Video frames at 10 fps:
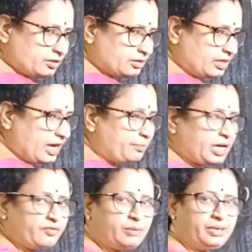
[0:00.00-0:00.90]
lambda
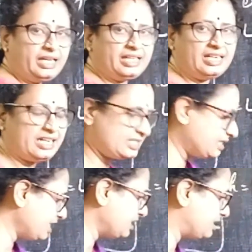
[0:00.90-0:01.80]
will be less
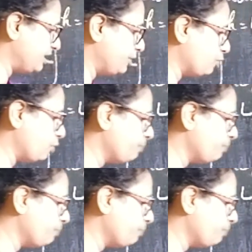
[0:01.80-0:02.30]
than 0.